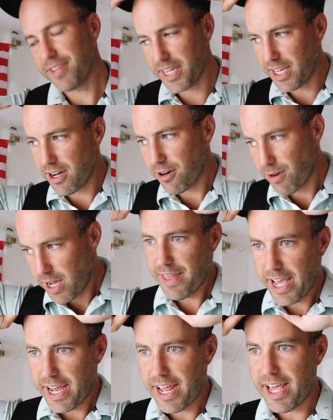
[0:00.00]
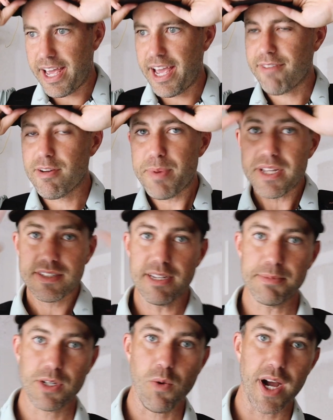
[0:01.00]
video that everybody
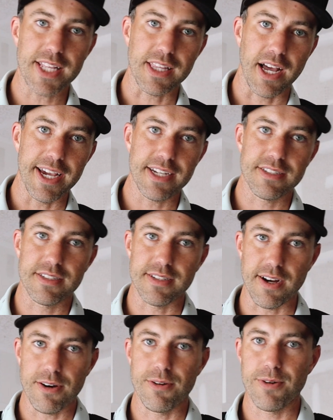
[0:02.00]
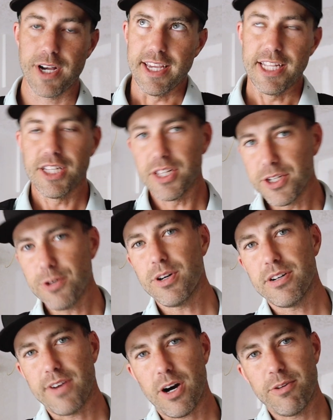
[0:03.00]
seemed to quite like. So in lieu
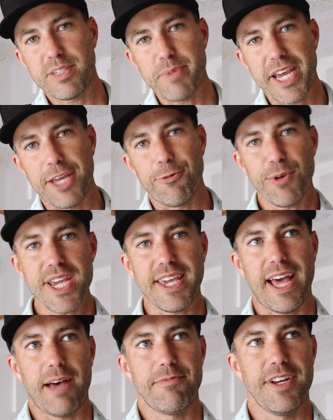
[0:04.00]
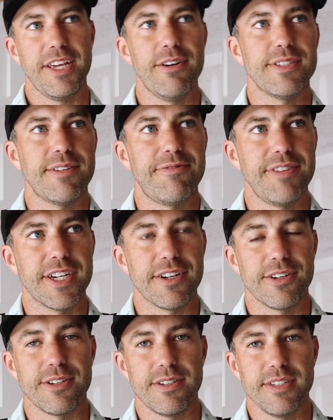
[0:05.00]
of always making recap videos, I
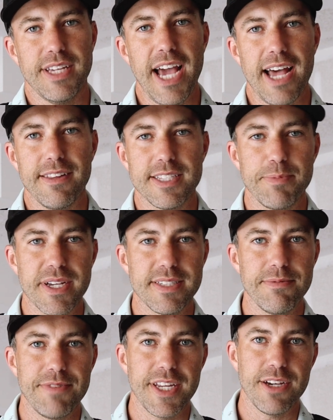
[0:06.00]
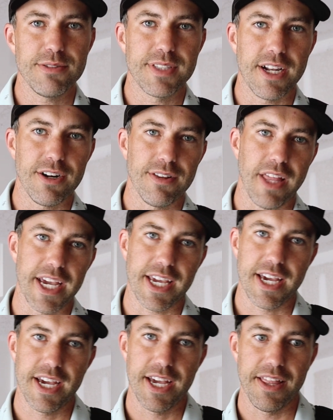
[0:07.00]
figured, yeah, let's make some videos that are
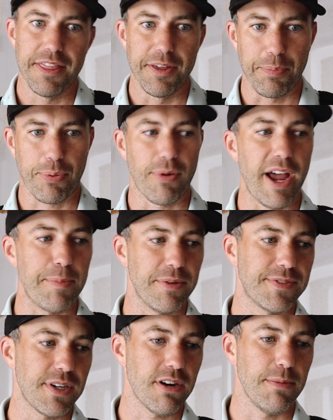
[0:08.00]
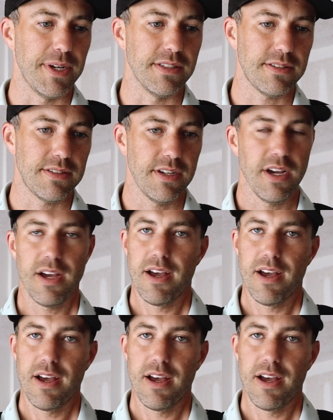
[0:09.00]
like the prep of tournaments.